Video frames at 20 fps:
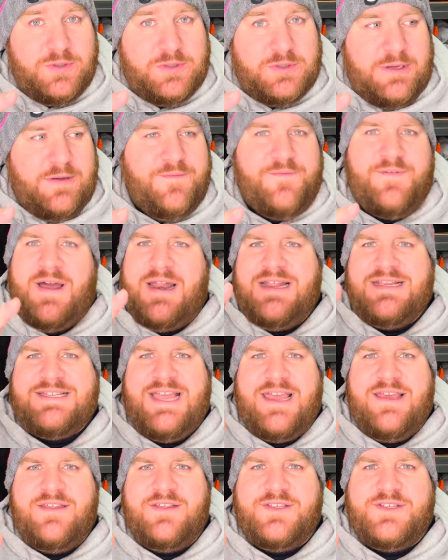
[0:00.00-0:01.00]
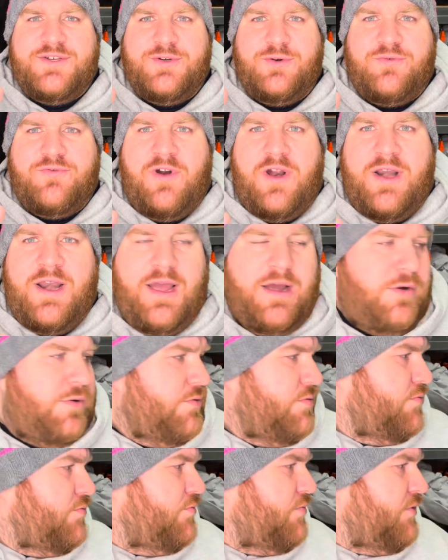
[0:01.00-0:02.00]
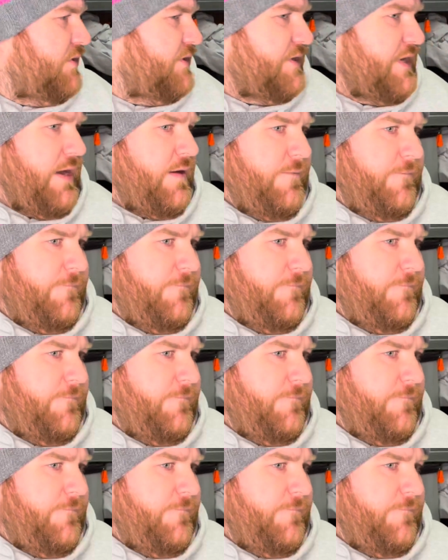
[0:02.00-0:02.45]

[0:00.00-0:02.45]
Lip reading: In fact, let's get you the tool right now. One sec.